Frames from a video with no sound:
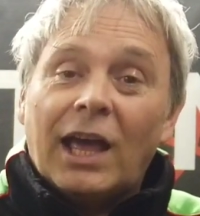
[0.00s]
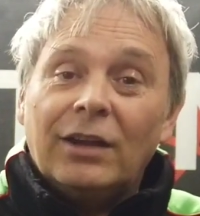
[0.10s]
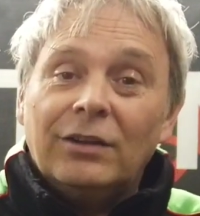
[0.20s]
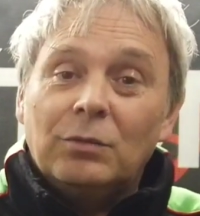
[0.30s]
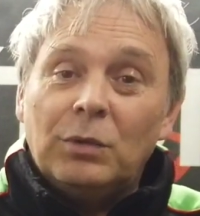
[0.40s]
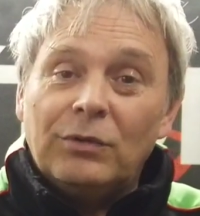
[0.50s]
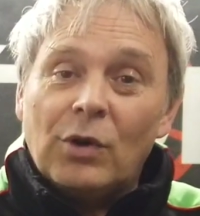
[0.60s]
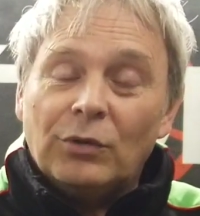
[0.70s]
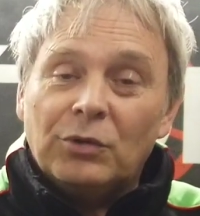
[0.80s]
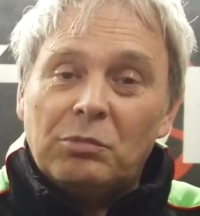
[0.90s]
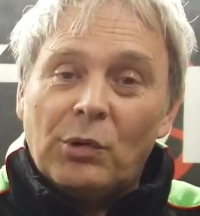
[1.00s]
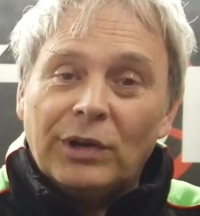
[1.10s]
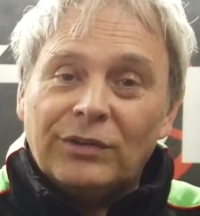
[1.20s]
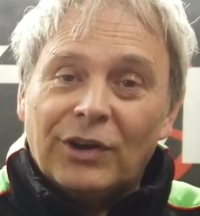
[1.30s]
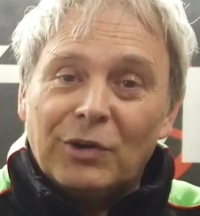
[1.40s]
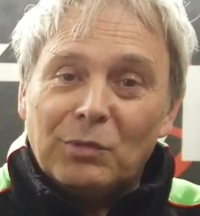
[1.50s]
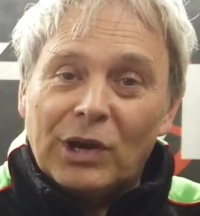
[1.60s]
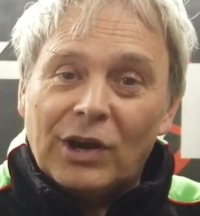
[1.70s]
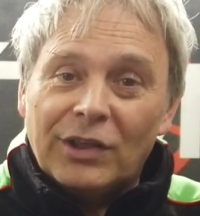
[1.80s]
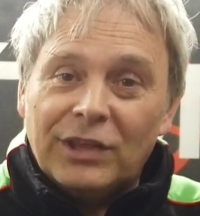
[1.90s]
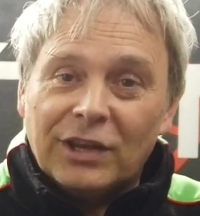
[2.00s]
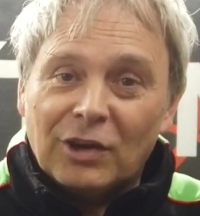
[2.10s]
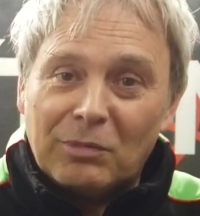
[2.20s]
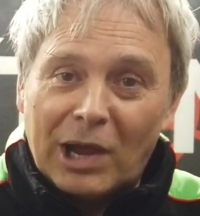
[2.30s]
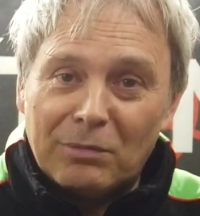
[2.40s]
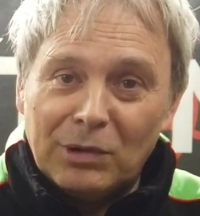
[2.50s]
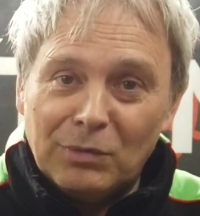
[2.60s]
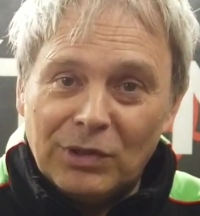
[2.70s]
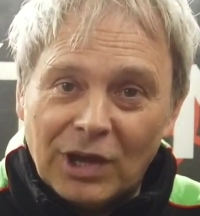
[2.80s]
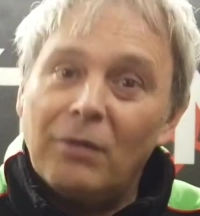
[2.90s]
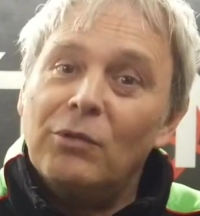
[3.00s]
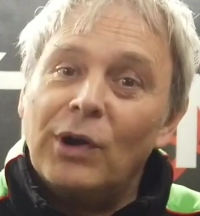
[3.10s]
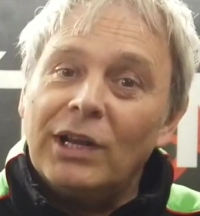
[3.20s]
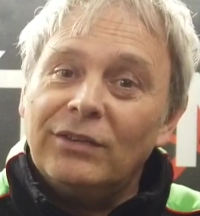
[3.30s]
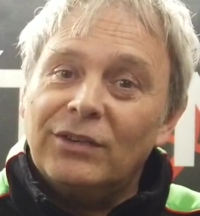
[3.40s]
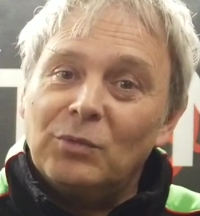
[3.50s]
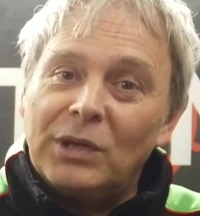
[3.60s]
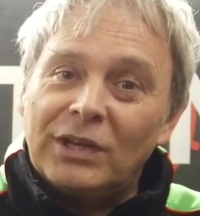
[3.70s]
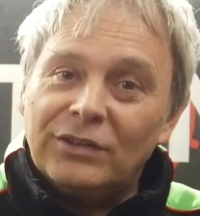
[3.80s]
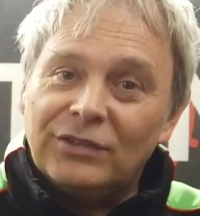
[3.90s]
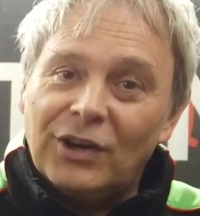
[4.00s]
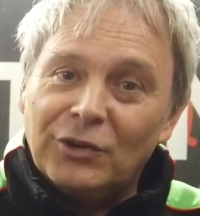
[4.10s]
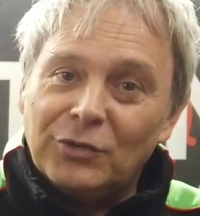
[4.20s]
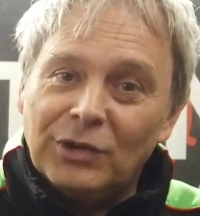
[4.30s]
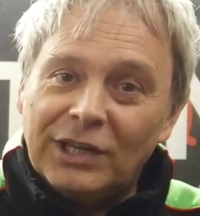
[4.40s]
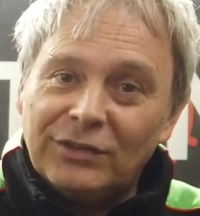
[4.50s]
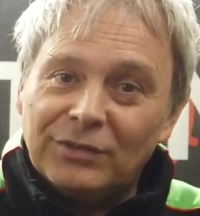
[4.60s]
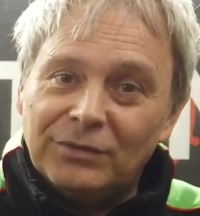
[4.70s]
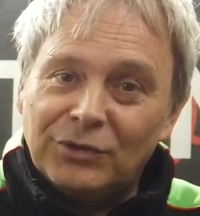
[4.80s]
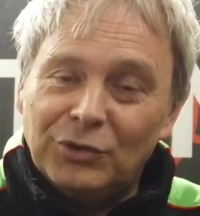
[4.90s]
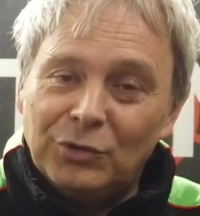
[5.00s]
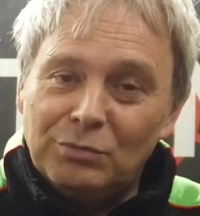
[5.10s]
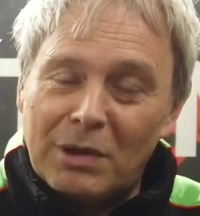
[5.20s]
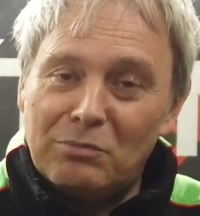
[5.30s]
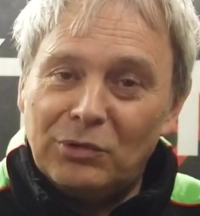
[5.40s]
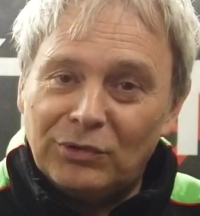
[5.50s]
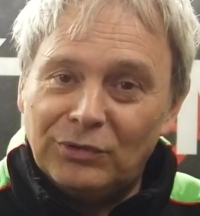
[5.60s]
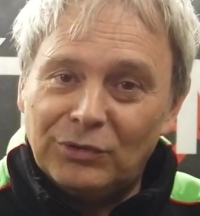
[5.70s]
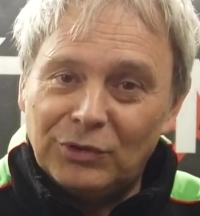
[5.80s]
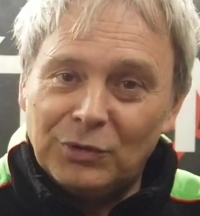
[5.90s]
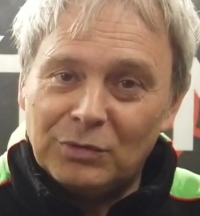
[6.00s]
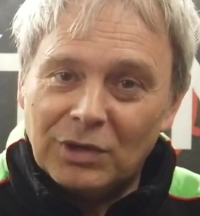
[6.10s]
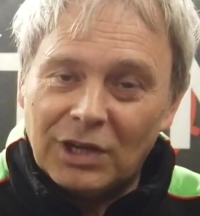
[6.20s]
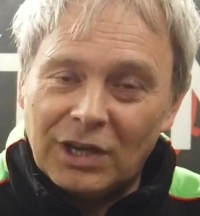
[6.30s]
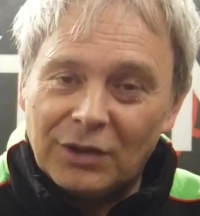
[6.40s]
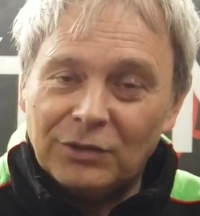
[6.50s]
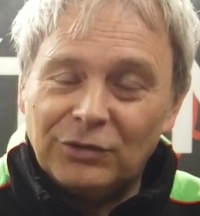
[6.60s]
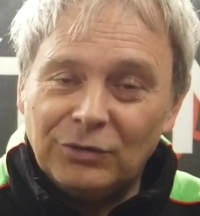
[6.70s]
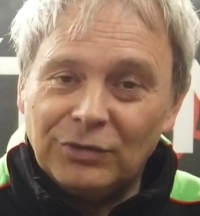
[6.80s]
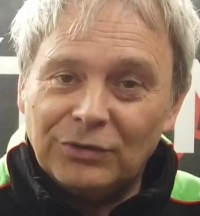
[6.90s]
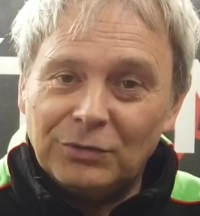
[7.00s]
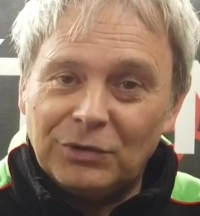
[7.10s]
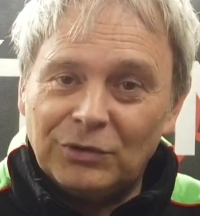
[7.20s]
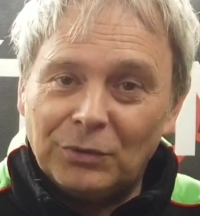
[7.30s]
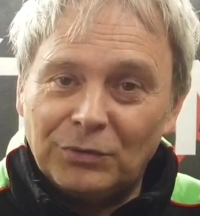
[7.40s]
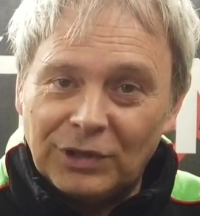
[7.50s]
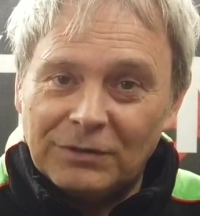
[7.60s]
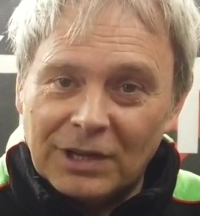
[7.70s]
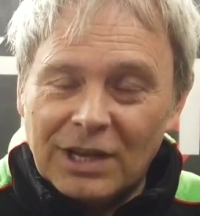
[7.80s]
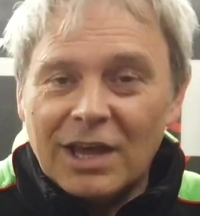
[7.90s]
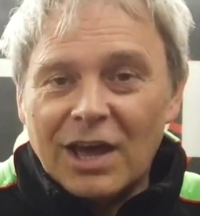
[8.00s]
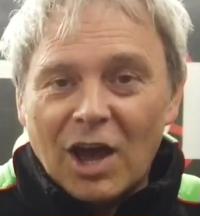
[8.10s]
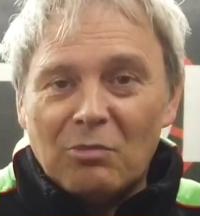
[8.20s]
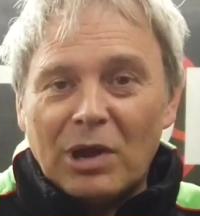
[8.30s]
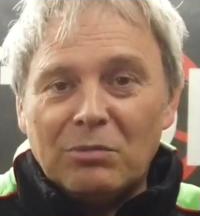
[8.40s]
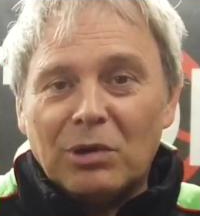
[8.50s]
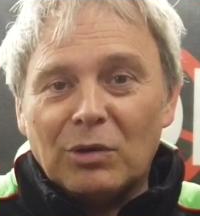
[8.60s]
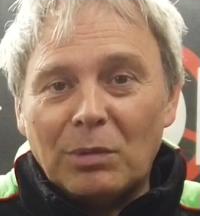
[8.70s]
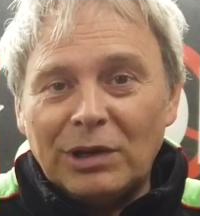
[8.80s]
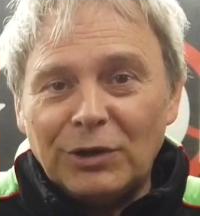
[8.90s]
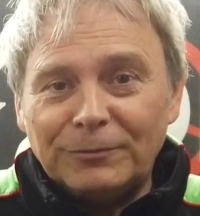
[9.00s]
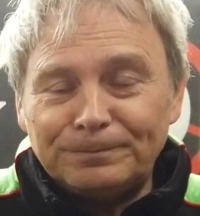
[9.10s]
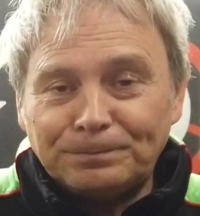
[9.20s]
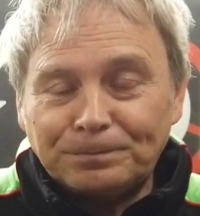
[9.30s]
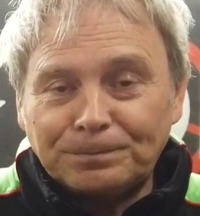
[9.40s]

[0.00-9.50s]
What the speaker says: and we've got to a point in time where I think I'm happy with the upgrades that we can start to release them to members and to other shooters, which is obviously a main part of what we do.